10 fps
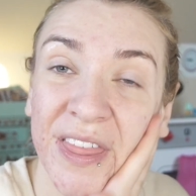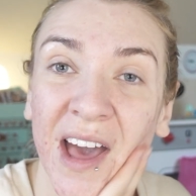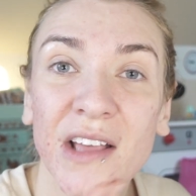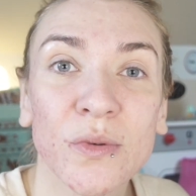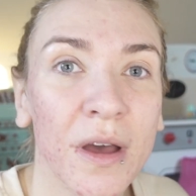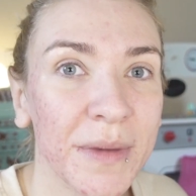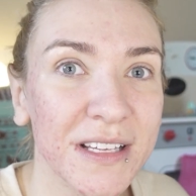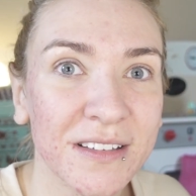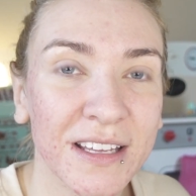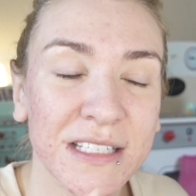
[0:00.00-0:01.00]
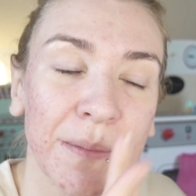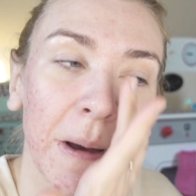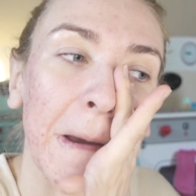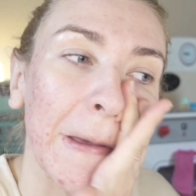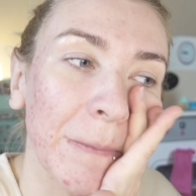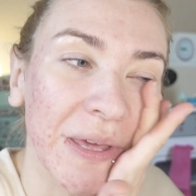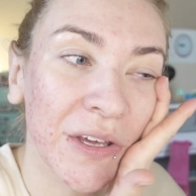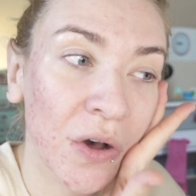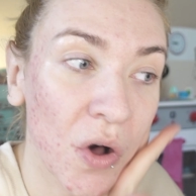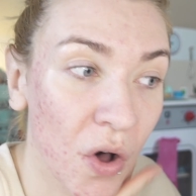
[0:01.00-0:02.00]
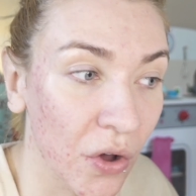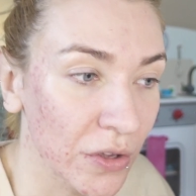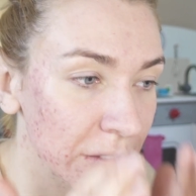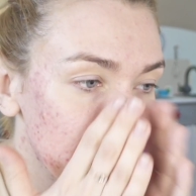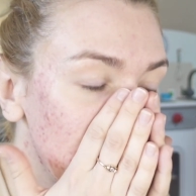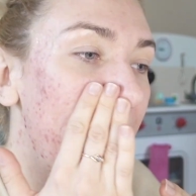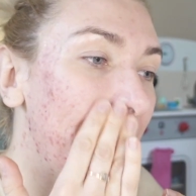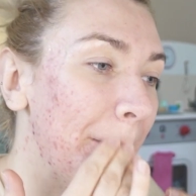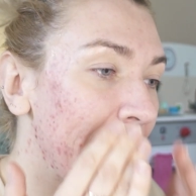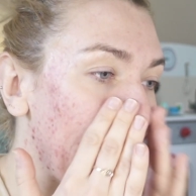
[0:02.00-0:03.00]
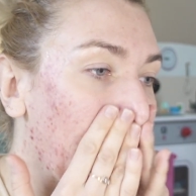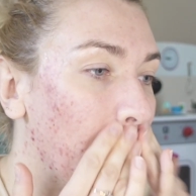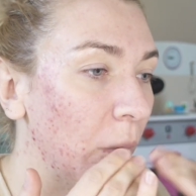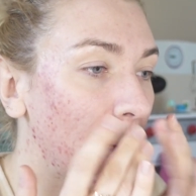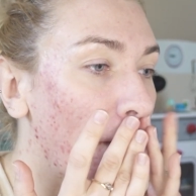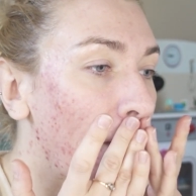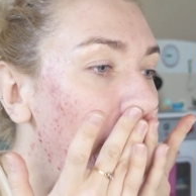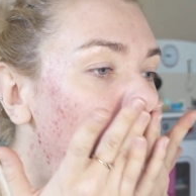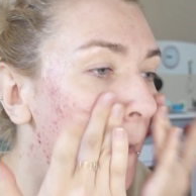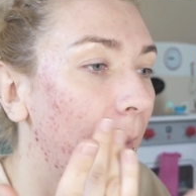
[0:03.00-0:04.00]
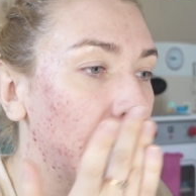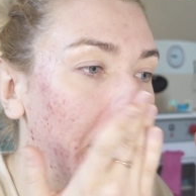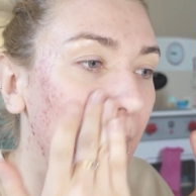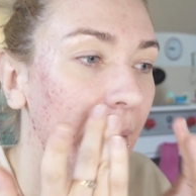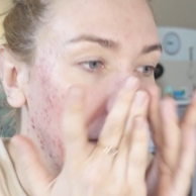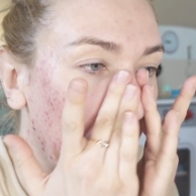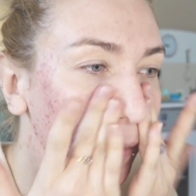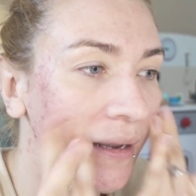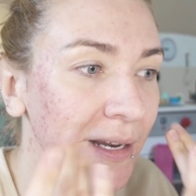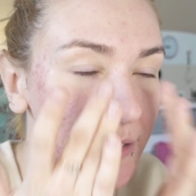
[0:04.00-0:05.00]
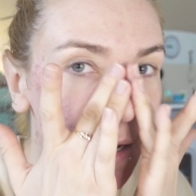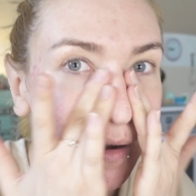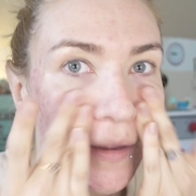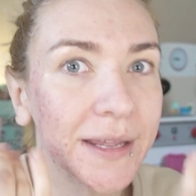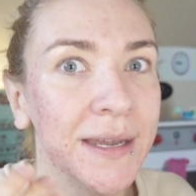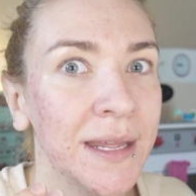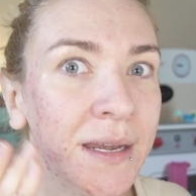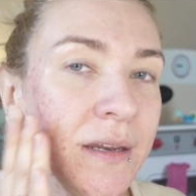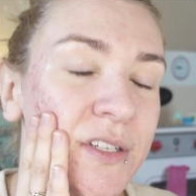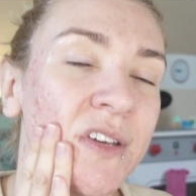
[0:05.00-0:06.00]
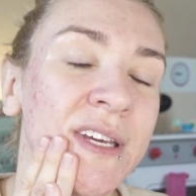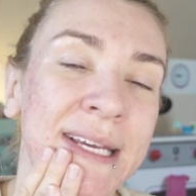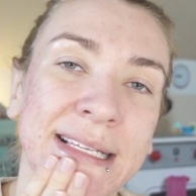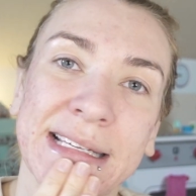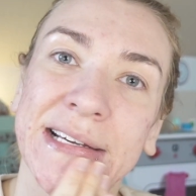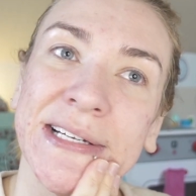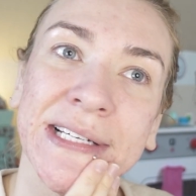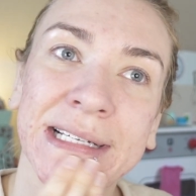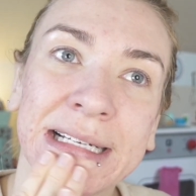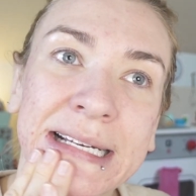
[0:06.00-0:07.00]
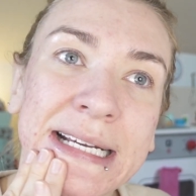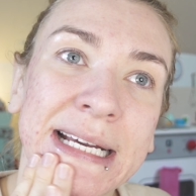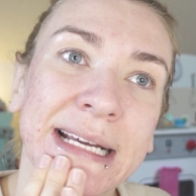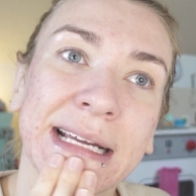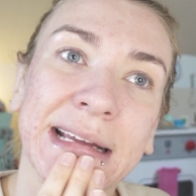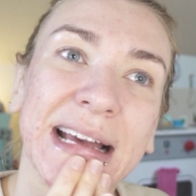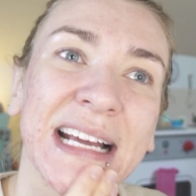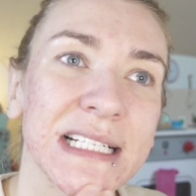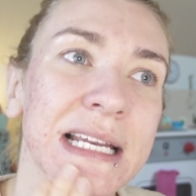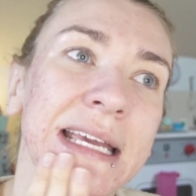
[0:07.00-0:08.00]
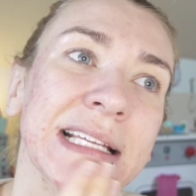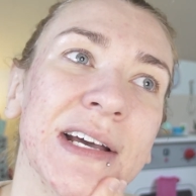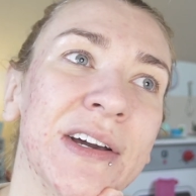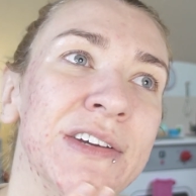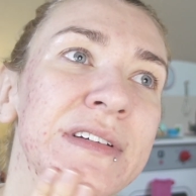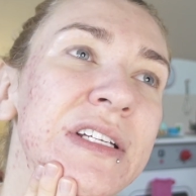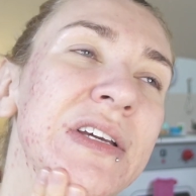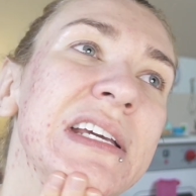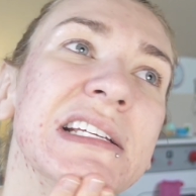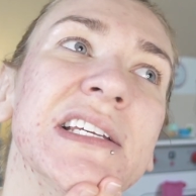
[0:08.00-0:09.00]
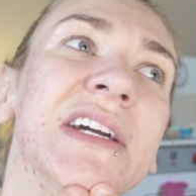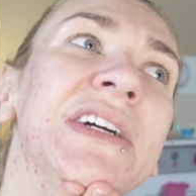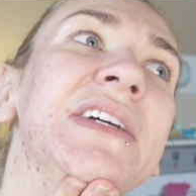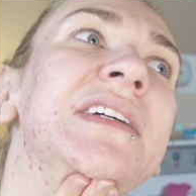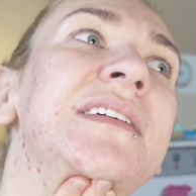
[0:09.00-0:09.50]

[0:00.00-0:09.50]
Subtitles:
that's why I'm excited about it, because about literally like nearly 2 years ago, actually is it over 2 years ago?